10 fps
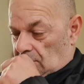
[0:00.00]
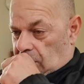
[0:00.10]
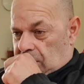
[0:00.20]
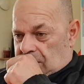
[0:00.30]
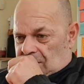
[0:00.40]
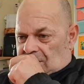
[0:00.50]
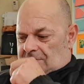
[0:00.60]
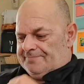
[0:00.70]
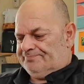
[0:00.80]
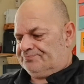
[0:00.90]

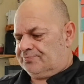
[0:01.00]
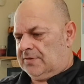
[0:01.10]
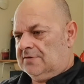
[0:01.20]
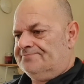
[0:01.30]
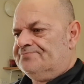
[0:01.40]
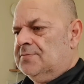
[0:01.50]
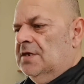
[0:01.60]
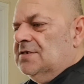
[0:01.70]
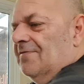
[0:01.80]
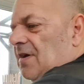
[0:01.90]

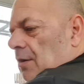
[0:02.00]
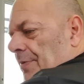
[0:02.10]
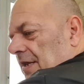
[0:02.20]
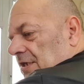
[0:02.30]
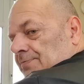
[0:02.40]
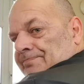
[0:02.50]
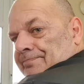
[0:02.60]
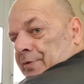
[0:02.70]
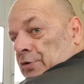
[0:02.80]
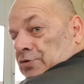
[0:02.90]
Let's have a little bit of this
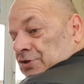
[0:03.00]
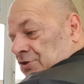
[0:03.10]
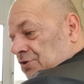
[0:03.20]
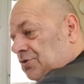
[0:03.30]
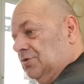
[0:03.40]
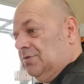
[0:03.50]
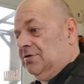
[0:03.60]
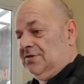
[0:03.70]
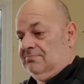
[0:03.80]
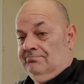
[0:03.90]
blue
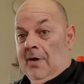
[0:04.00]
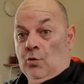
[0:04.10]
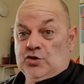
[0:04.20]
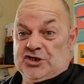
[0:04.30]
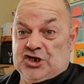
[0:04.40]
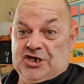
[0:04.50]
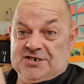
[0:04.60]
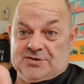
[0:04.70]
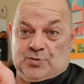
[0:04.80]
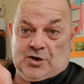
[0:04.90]
mouldy
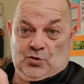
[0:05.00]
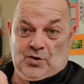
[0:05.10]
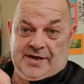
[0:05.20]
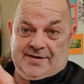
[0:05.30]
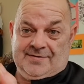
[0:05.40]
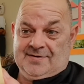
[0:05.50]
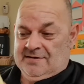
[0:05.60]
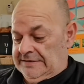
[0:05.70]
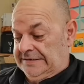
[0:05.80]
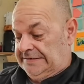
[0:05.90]
cheese, as we call it.
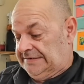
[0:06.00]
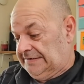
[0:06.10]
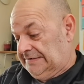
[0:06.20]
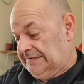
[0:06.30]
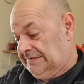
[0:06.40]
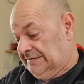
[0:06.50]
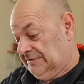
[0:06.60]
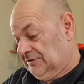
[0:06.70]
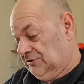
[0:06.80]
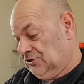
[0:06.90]

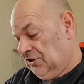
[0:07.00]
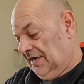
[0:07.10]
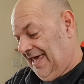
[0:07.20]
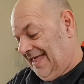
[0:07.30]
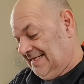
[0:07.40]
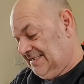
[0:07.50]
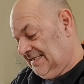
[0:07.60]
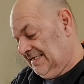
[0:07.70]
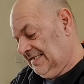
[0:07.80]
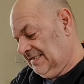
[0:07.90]
Just on the end.
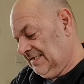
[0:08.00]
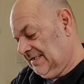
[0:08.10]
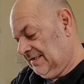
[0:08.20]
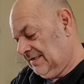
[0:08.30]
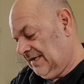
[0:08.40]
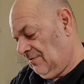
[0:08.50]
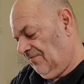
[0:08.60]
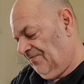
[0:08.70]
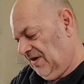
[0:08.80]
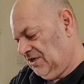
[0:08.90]
Now
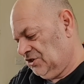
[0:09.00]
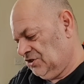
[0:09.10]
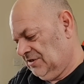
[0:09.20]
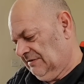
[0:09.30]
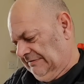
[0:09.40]
I've finished.